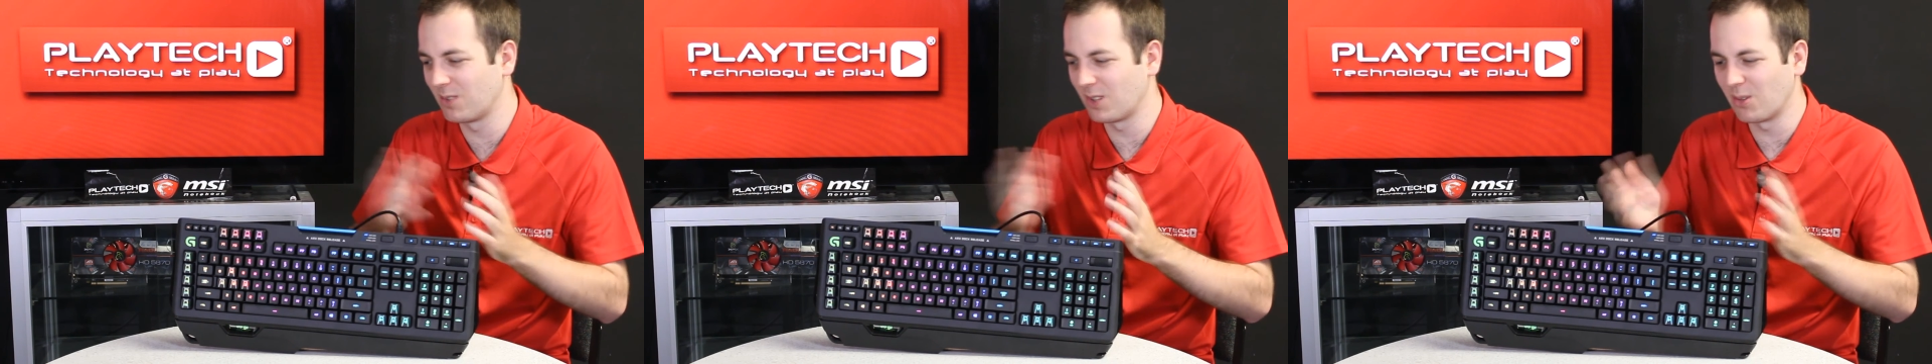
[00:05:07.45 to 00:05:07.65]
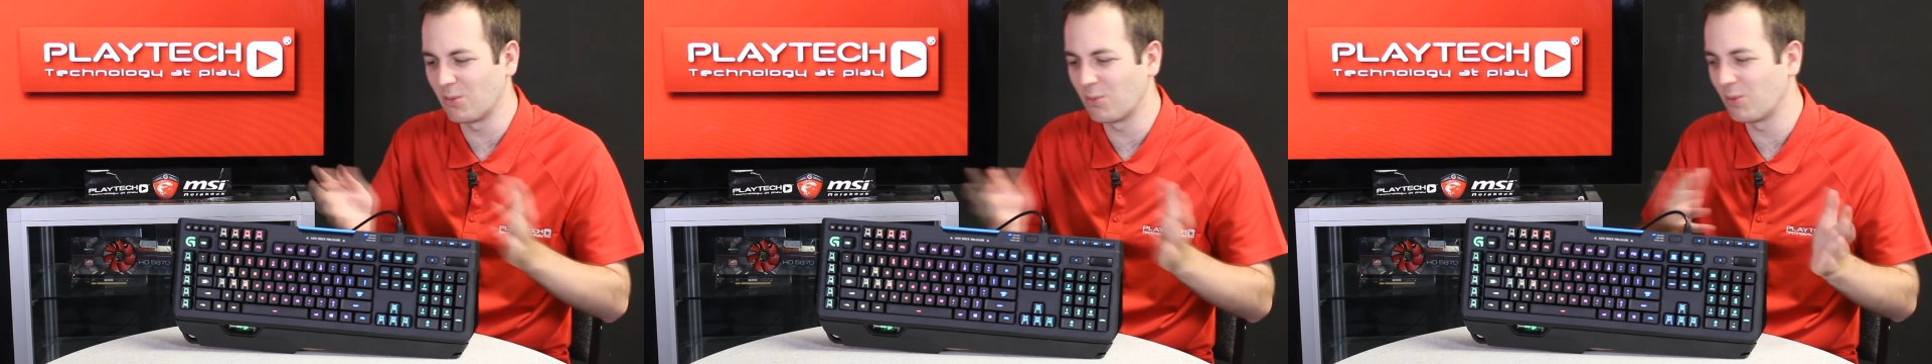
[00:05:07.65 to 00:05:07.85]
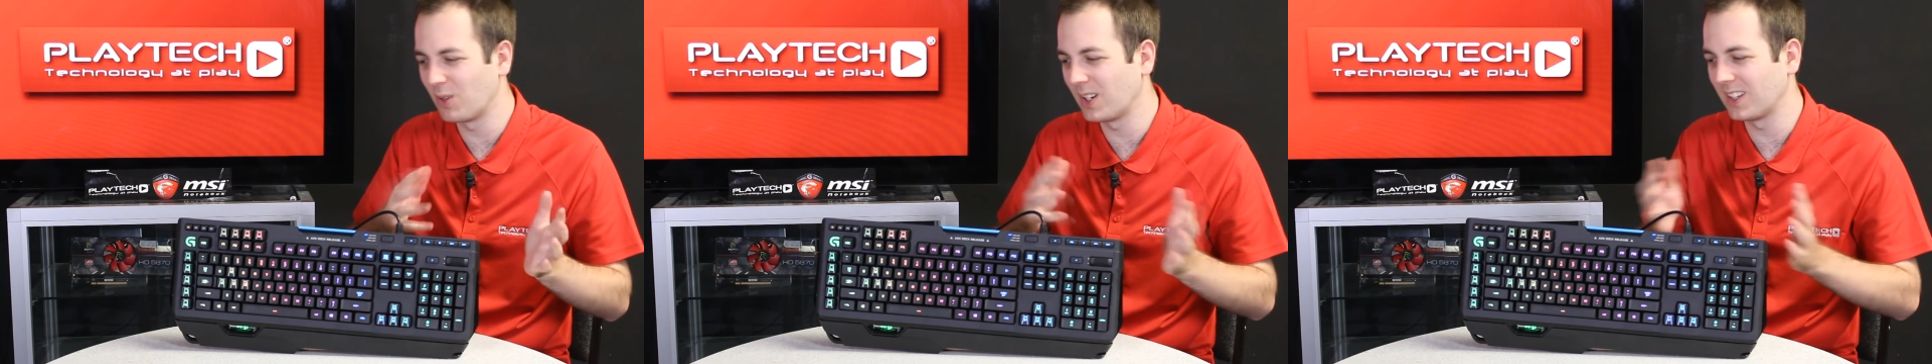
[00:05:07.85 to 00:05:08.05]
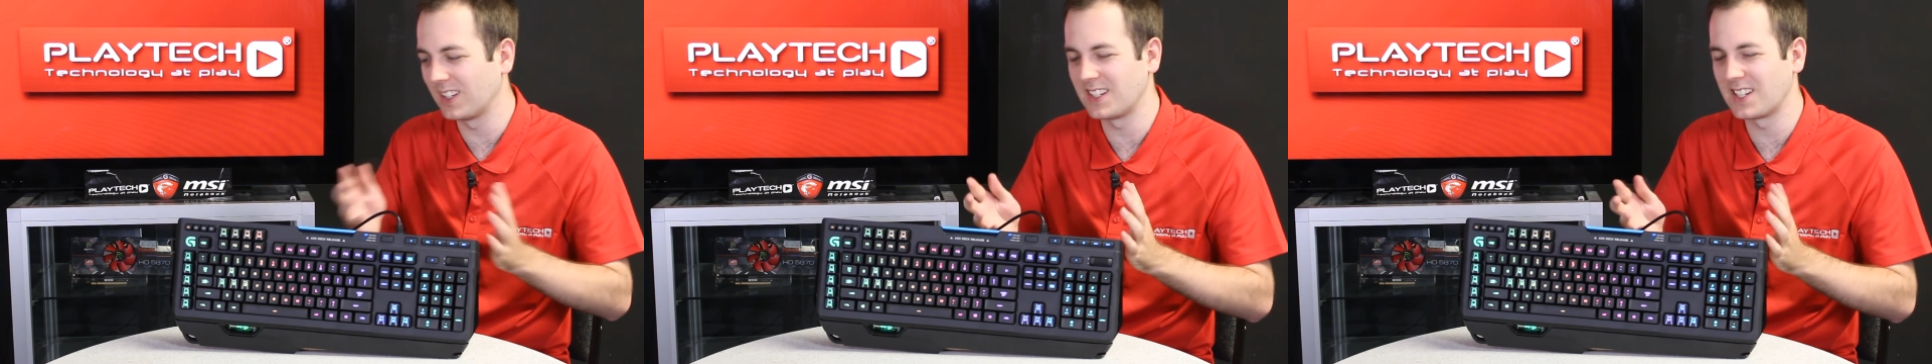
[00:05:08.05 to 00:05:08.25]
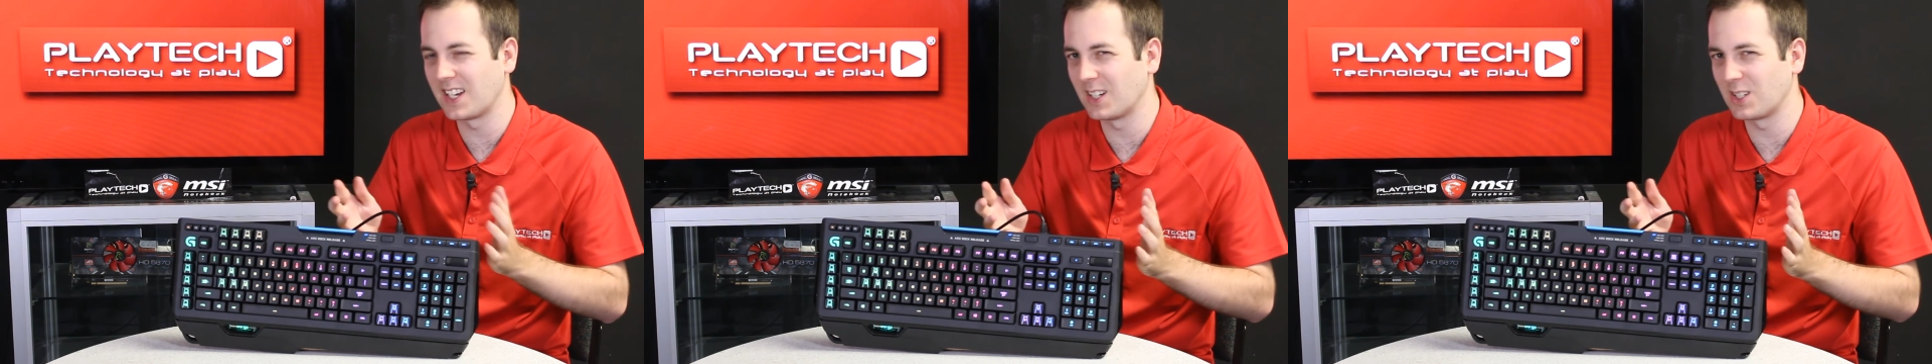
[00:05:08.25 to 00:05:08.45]
don't
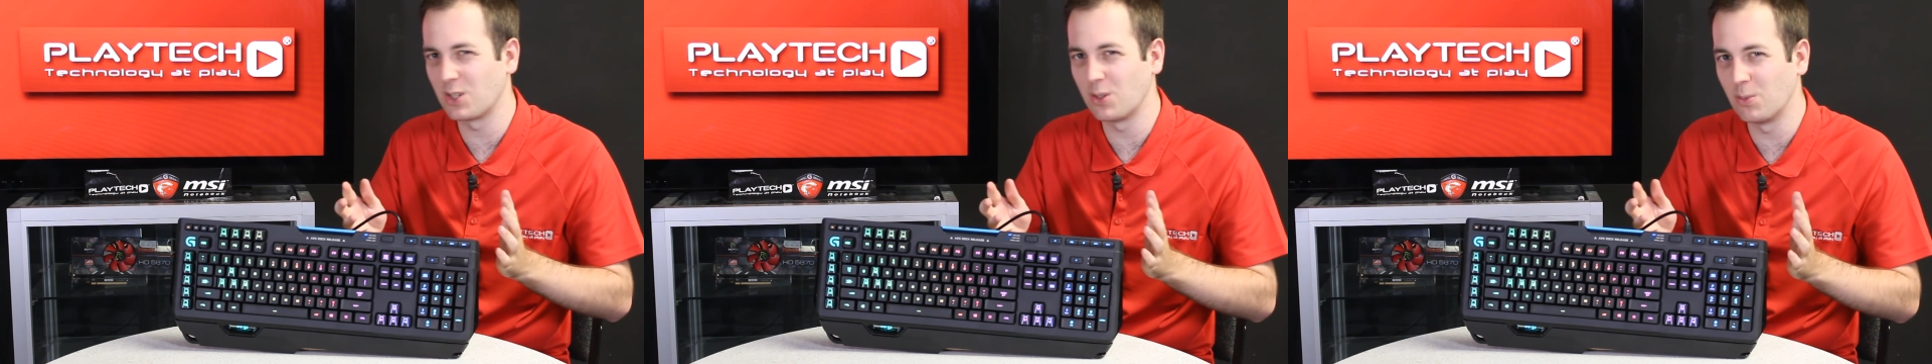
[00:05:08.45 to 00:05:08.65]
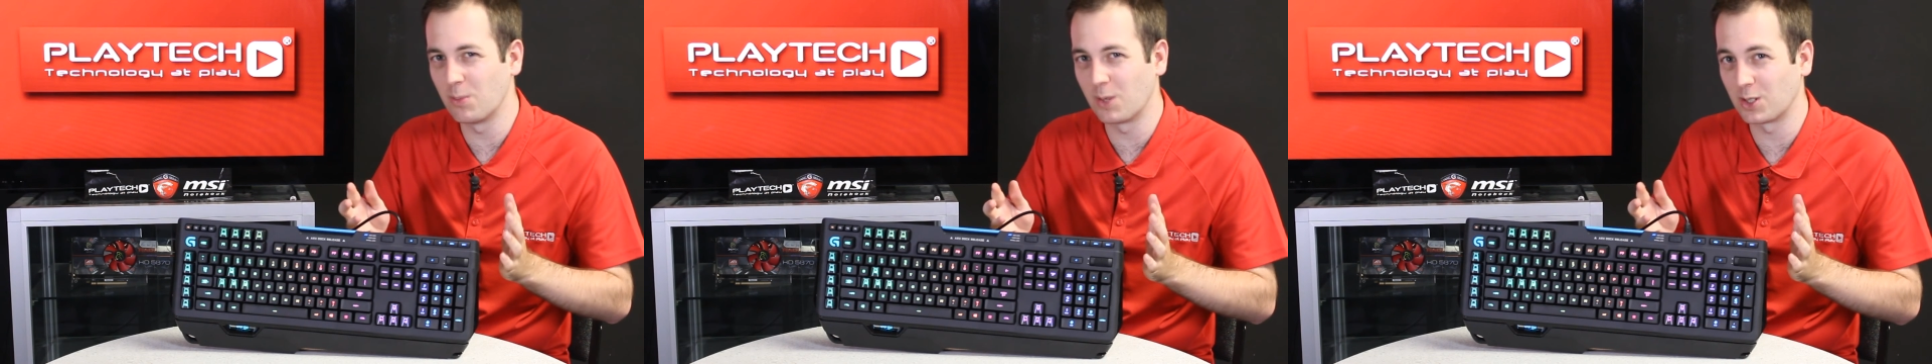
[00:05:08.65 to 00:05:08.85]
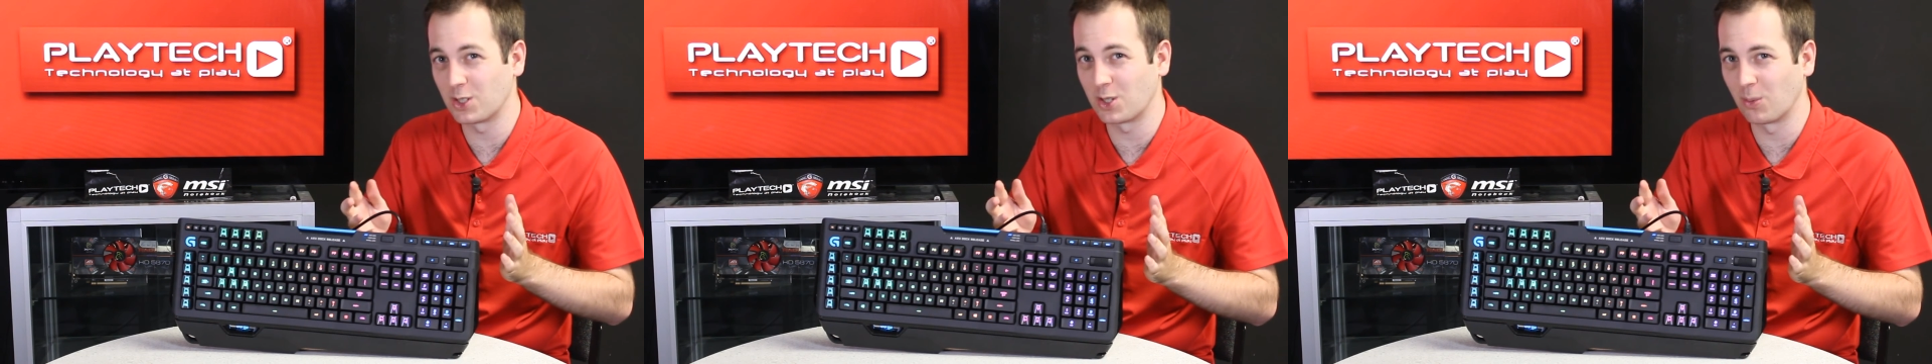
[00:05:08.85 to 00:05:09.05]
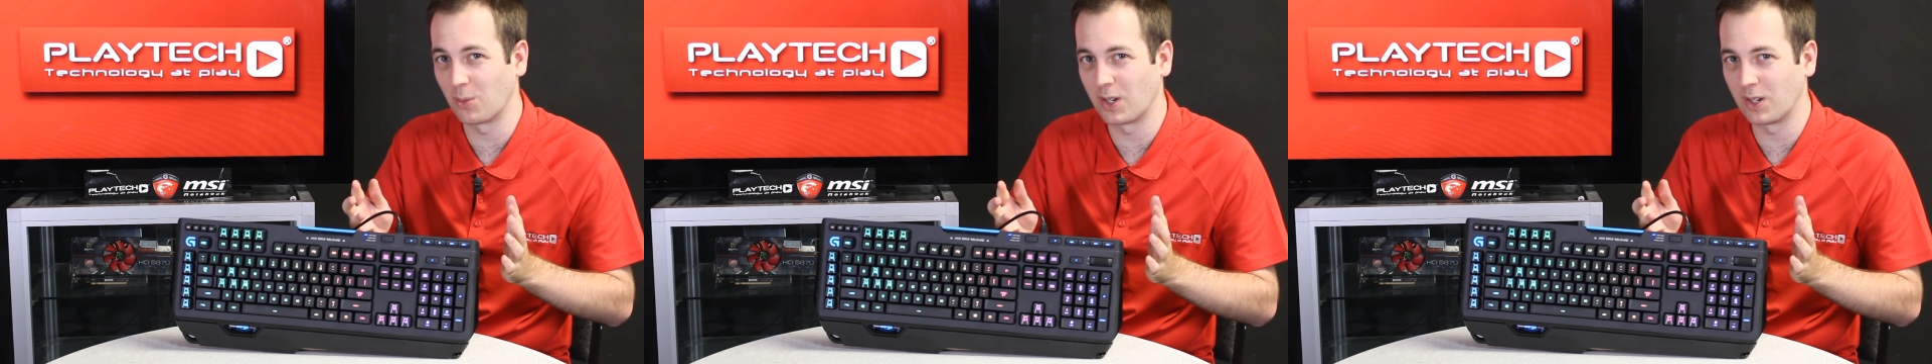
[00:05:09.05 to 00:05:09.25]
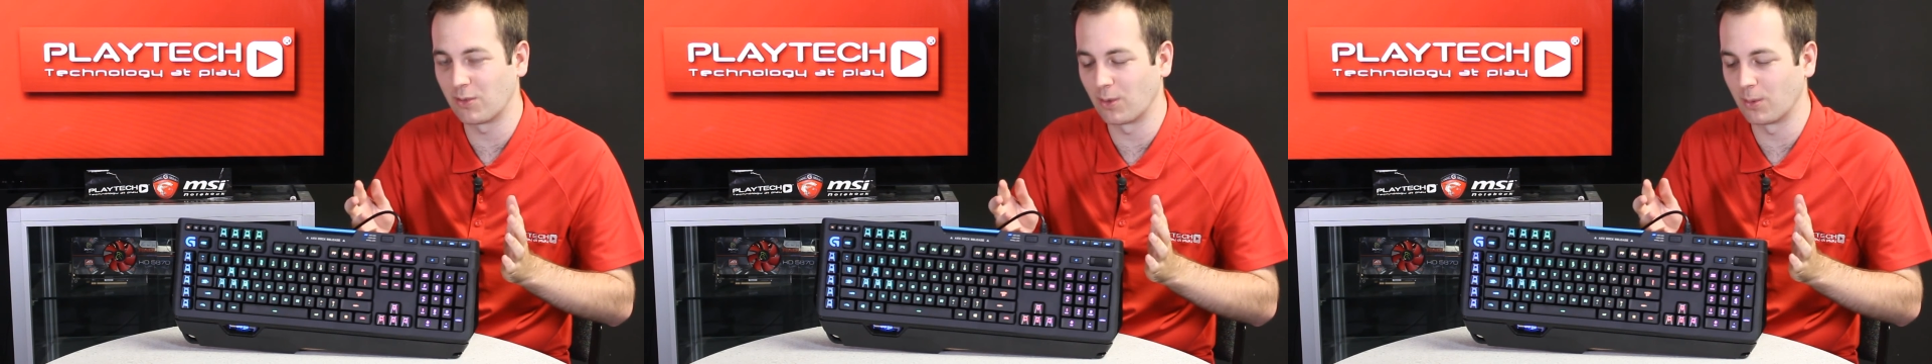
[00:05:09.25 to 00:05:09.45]
really take too much
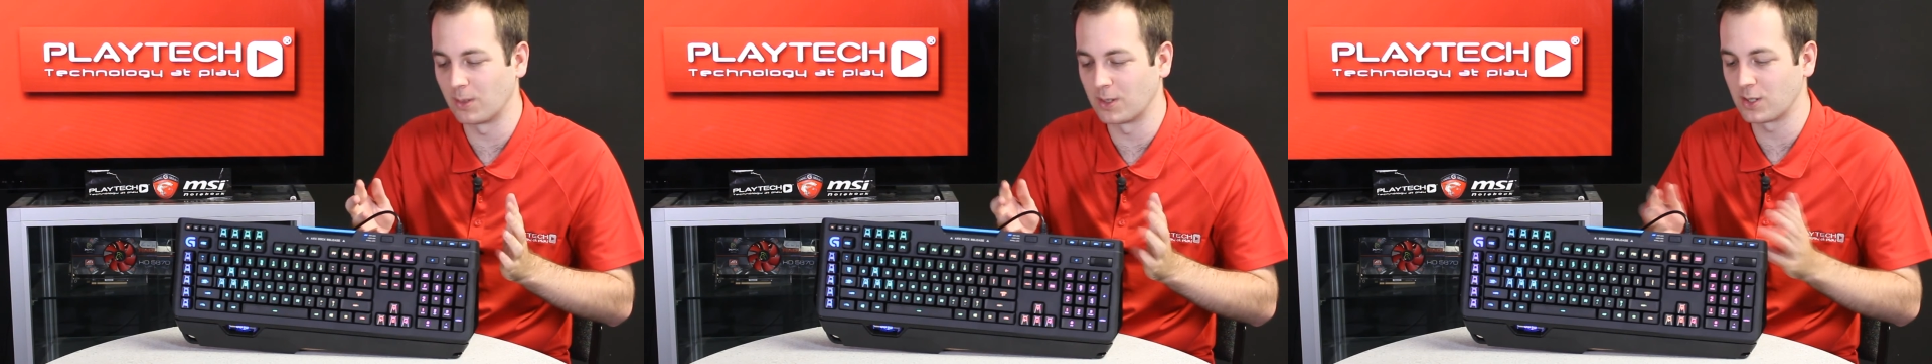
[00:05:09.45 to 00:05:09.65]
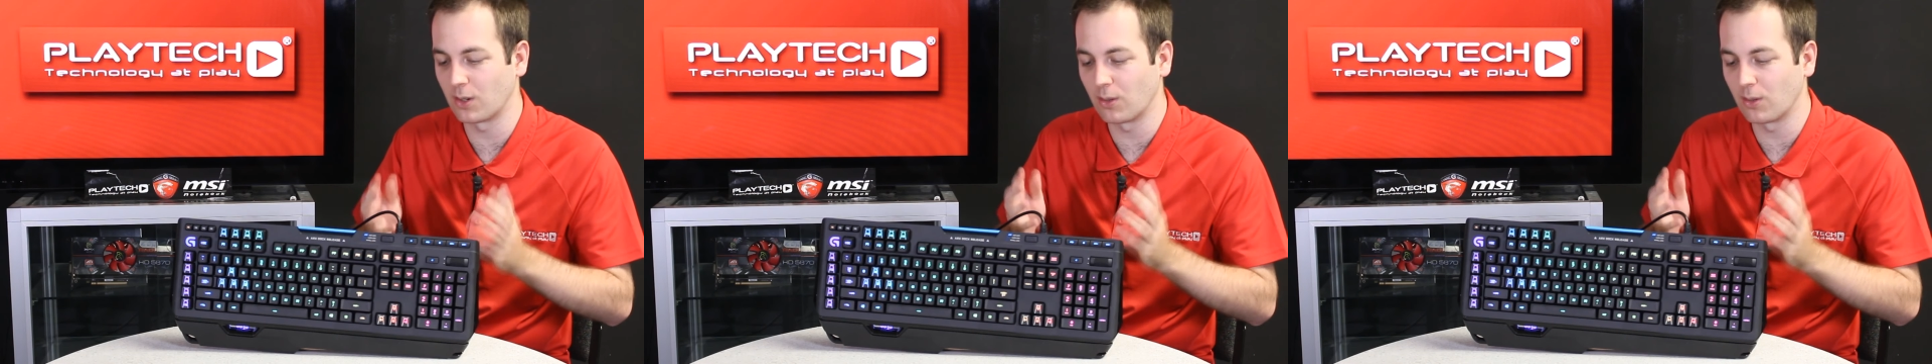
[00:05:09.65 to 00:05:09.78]
away from it.